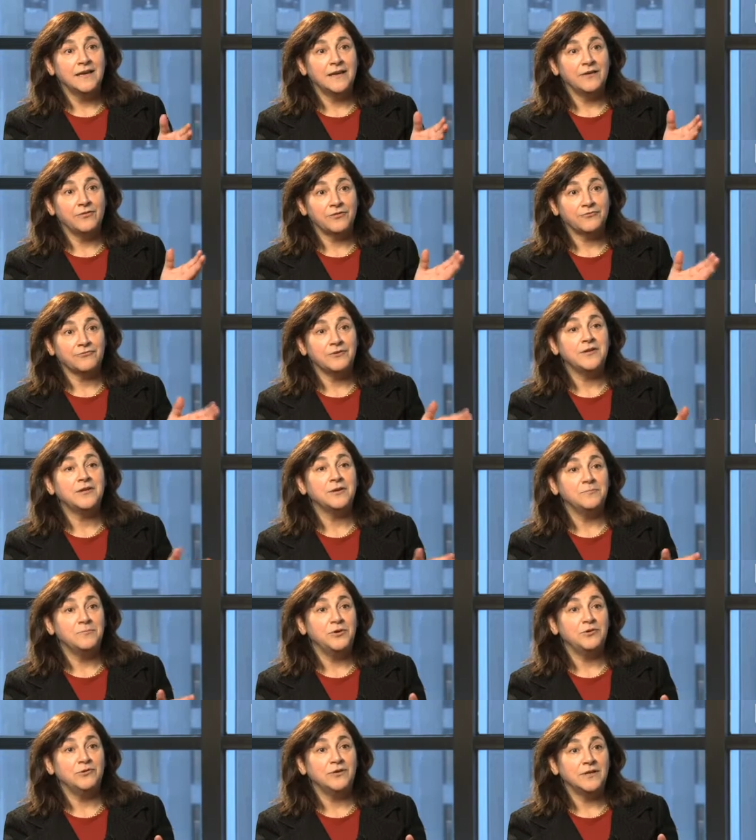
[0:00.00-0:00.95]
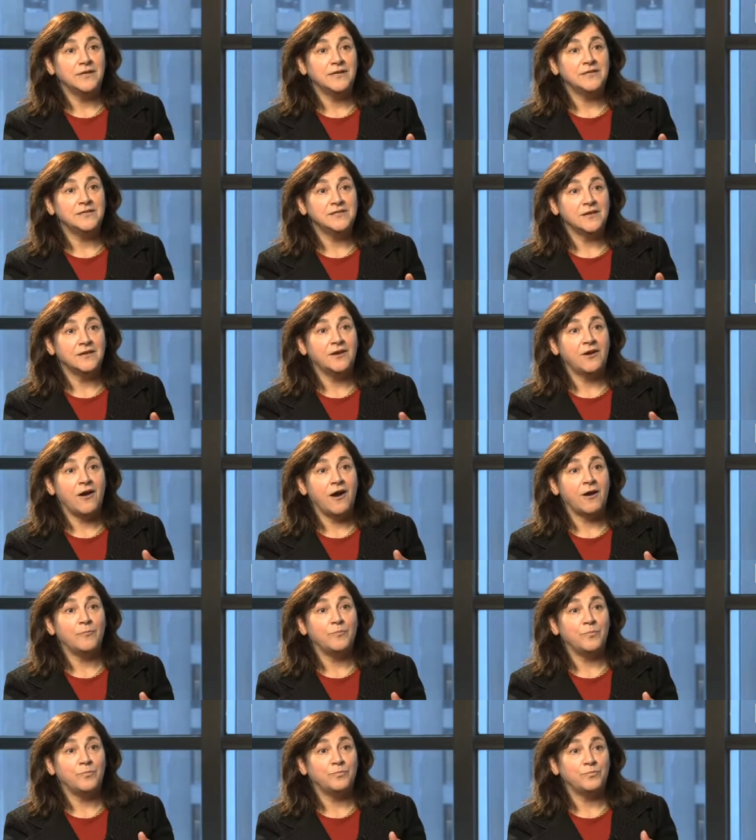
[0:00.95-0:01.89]
in three communities in
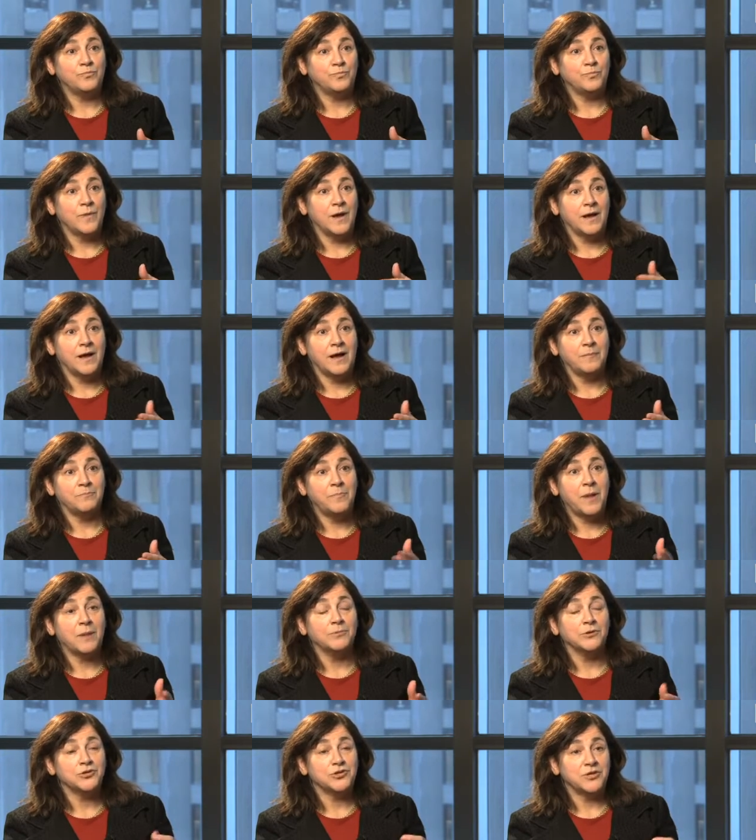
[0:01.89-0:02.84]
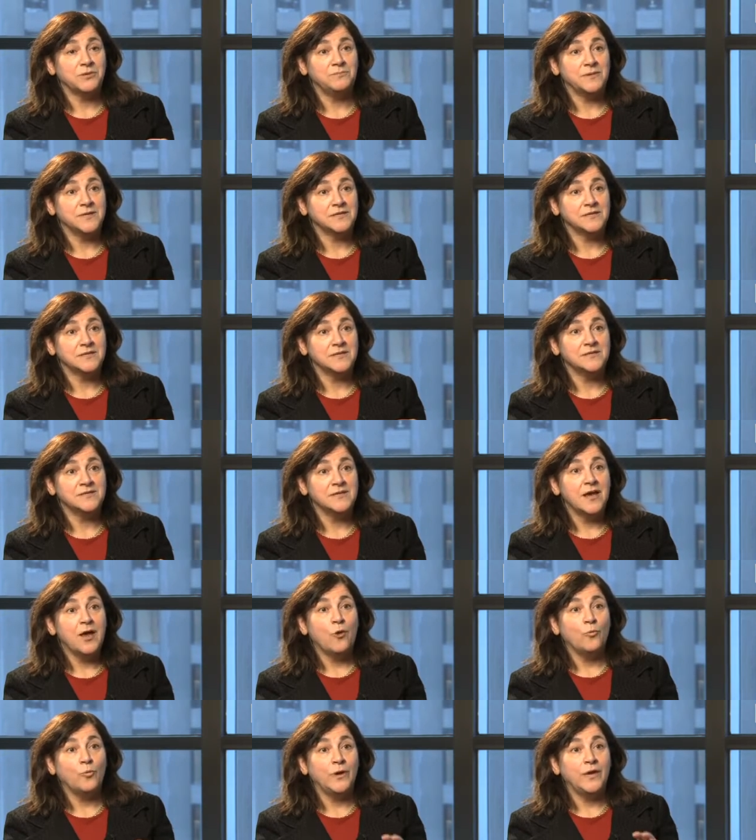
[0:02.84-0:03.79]
our um, publishing business
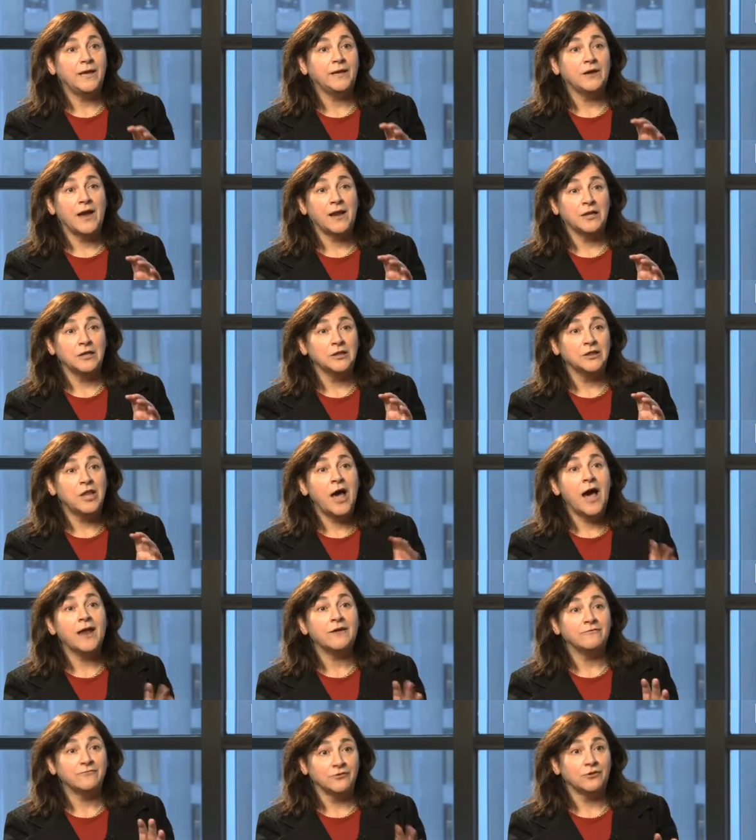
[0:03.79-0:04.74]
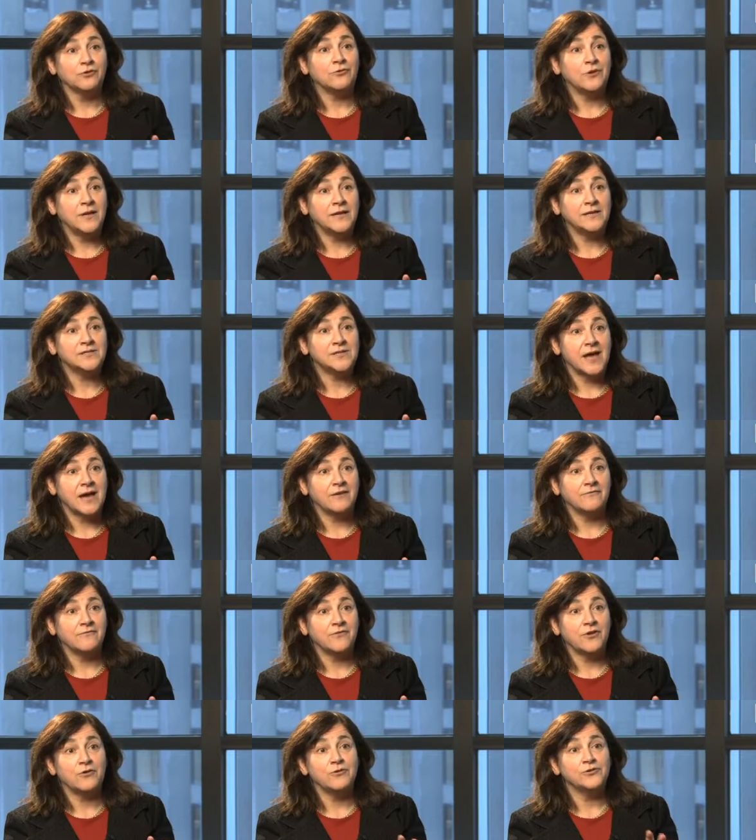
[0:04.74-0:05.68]
we got a lot of learnings out
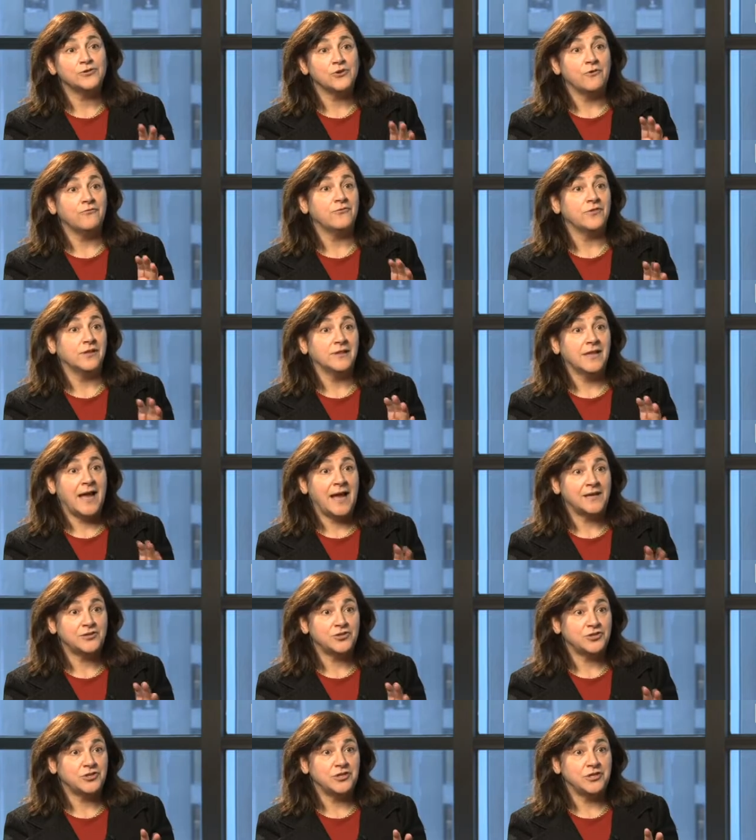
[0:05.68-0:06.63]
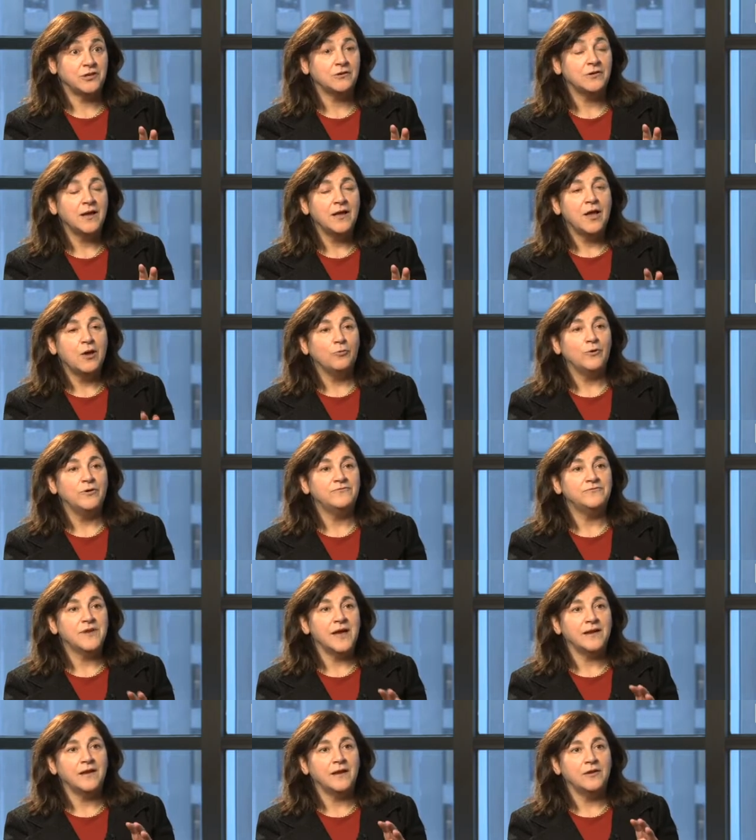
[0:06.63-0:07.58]
of those over the last year we've
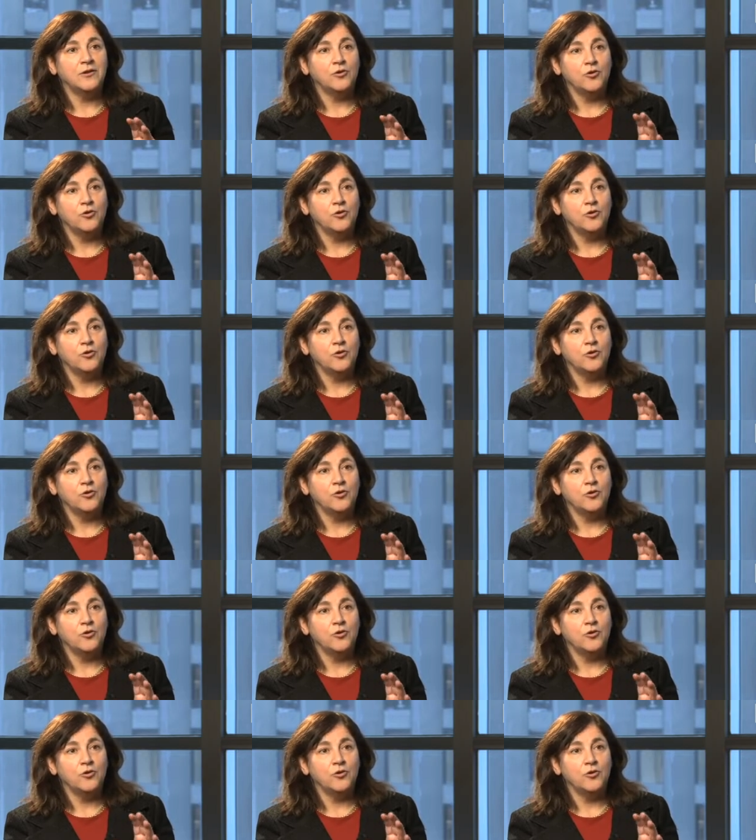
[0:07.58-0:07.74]
done an